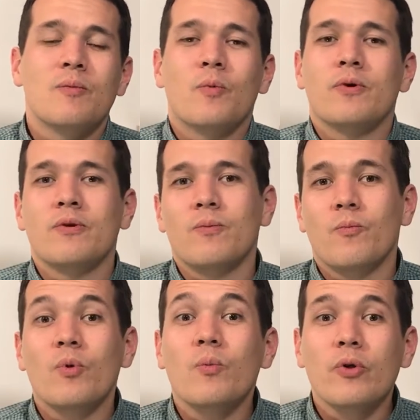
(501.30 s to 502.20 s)
where
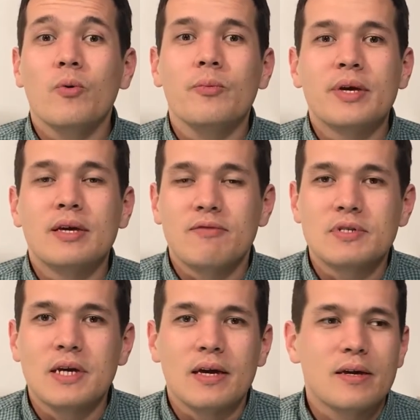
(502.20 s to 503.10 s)
there will be give
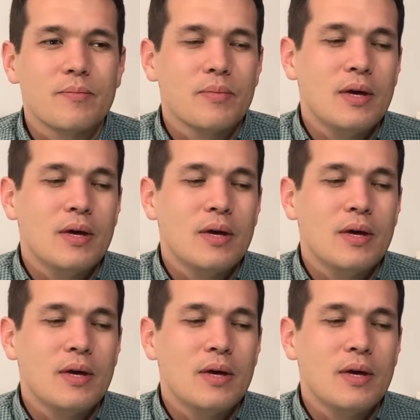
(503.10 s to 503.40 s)
and take.